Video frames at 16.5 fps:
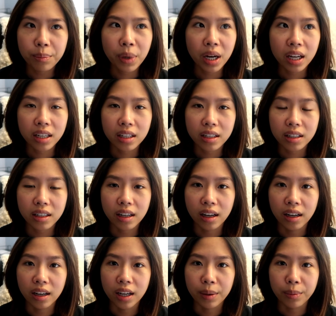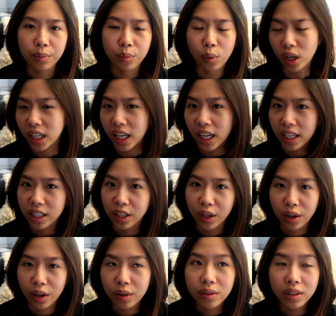but um, one day you
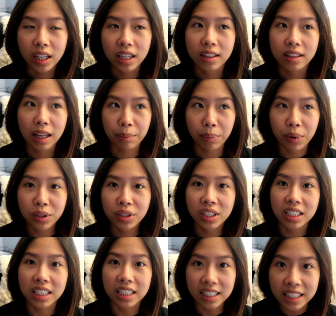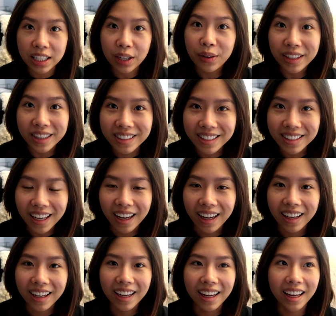know like that person is still
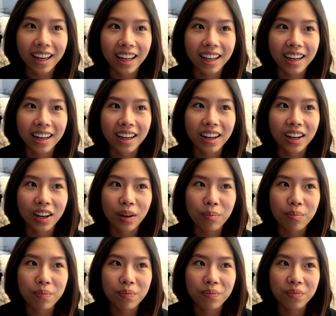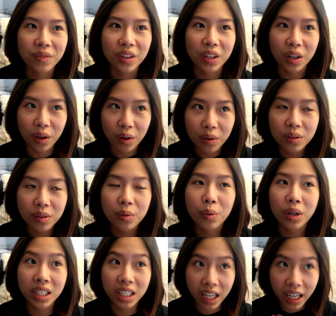inside and um, you know
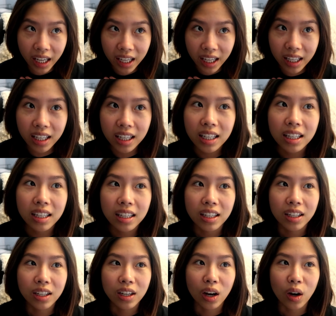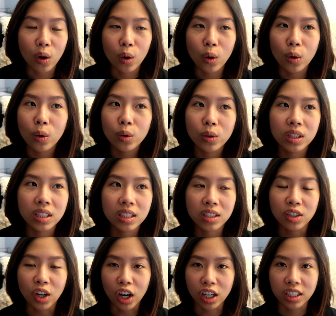one day oh this
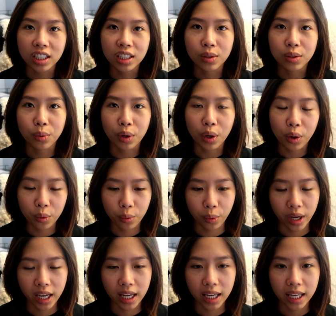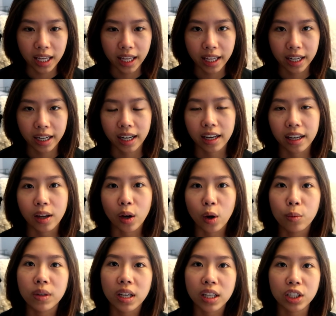darkness will go away and i
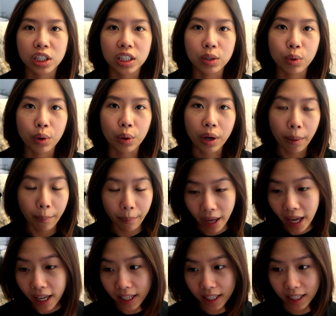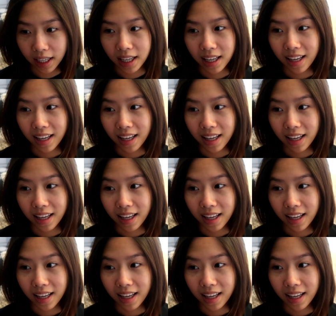hope that she will come back